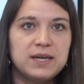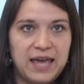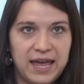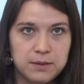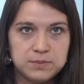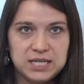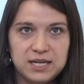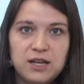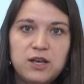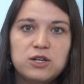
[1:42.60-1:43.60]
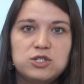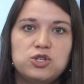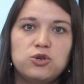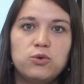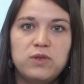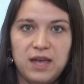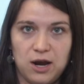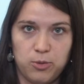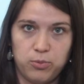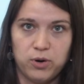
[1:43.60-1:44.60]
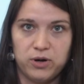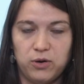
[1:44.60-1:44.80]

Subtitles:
Camden to the airport.